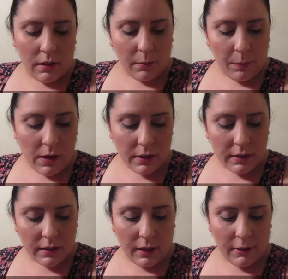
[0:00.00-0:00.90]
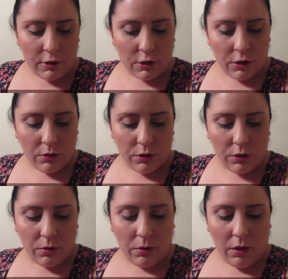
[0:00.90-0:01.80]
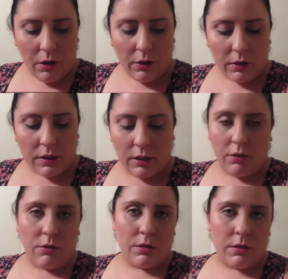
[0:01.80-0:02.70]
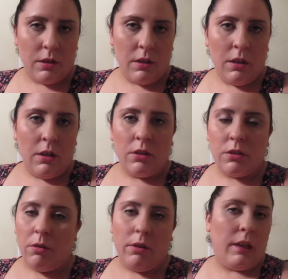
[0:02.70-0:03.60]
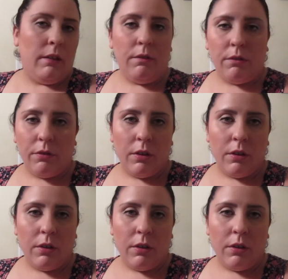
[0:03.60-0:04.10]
The boxes that I just showed you are stickers. So I'll give